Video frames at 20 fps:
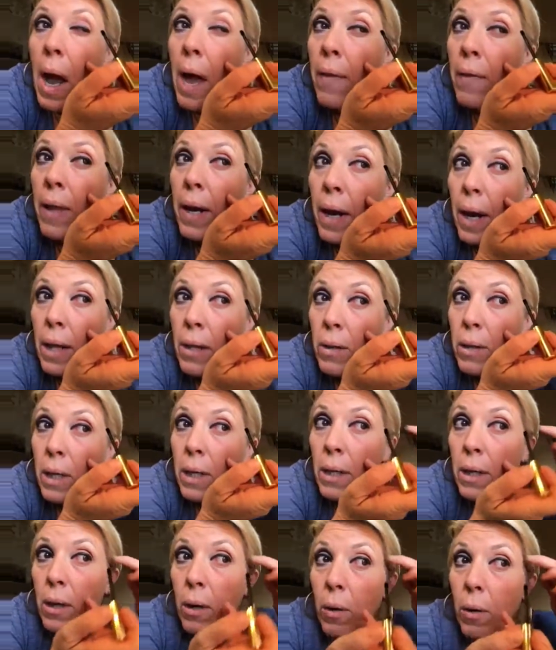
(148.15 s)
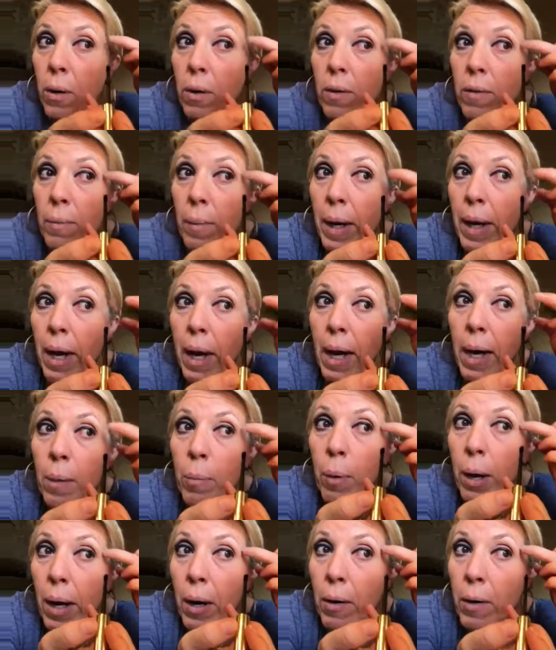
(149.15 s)
And then I look at the corner of my
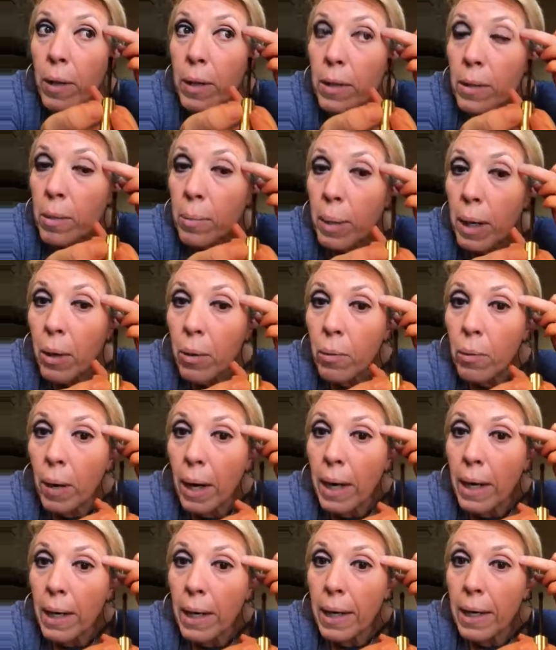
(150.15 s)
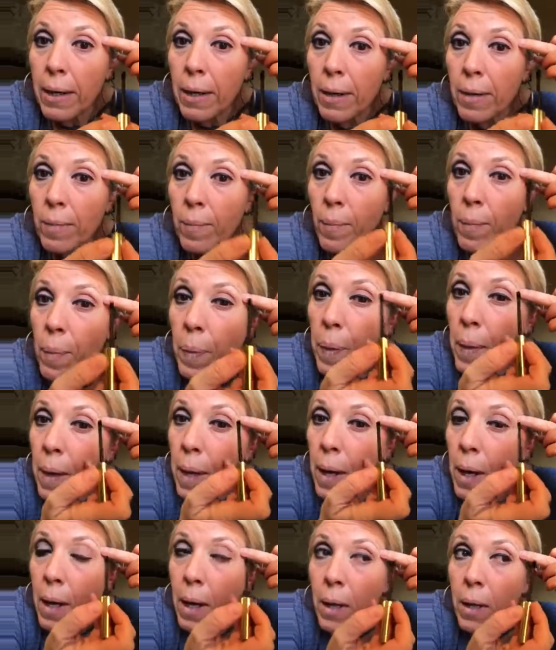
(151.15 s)
eyebrow is about right here.
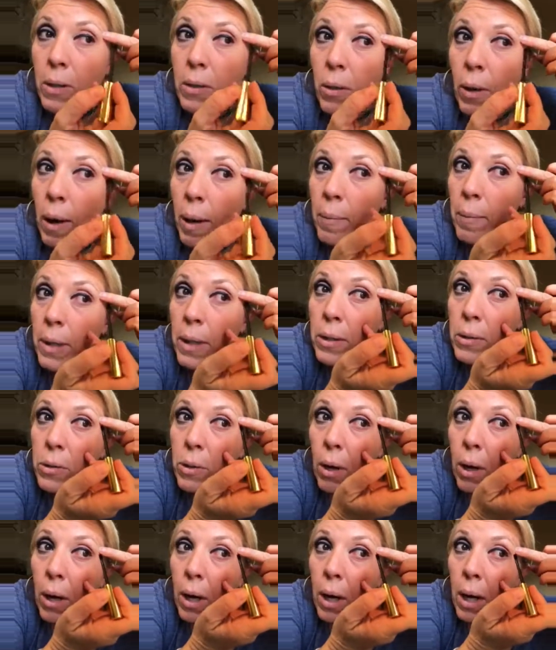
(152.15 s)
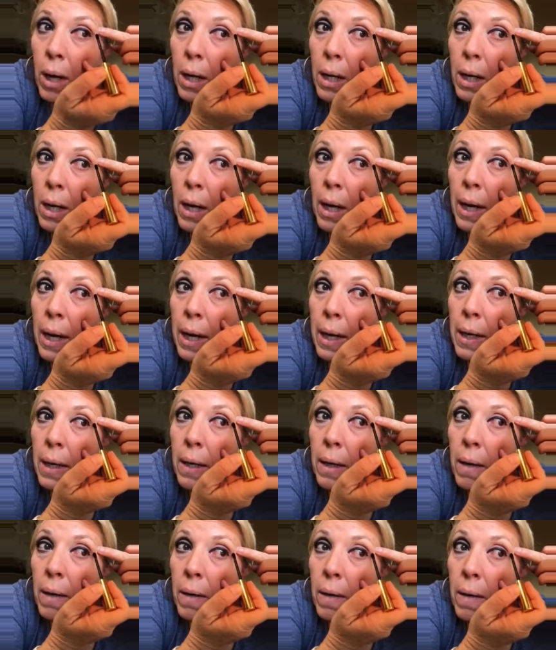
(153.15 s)
So I'm gonna draw a
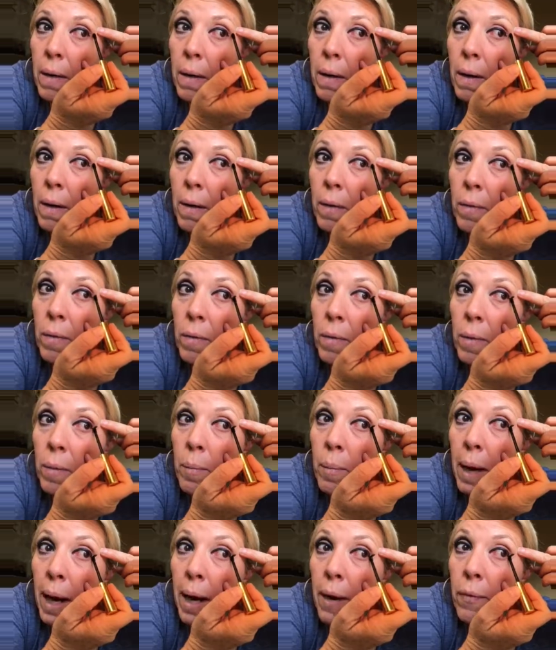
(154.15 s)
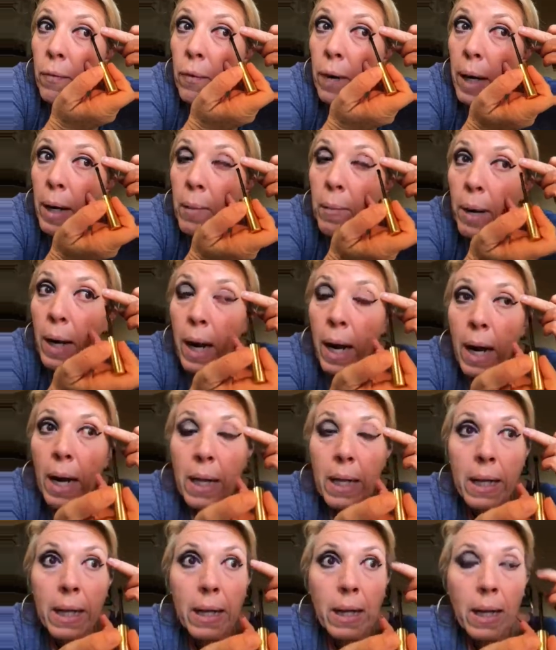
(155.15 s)
line from halfway up my
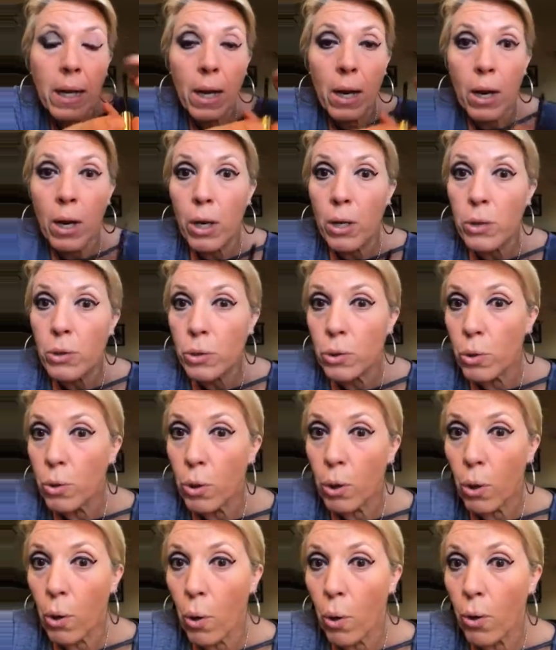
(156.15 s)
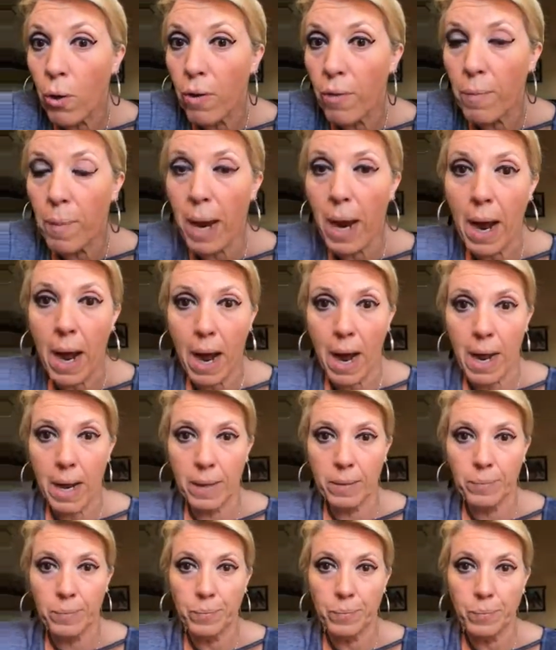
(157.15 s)
eyelid to the corner of my eye.